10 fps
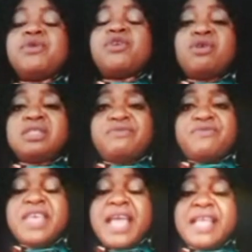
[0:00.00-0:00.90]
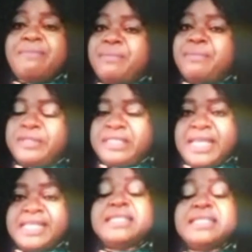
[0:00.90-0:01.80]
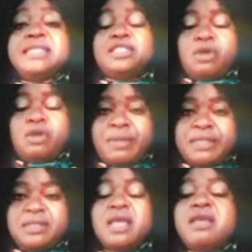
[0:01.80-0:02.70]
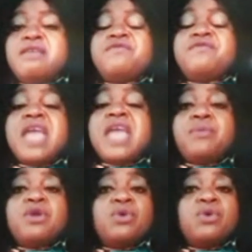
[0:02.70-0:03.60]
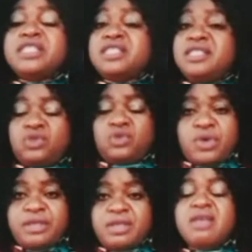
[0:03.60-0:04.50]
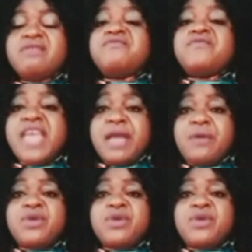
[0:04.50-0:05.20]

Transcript: because fear, the Bible says, is a torment. Fear will only destroy. Fear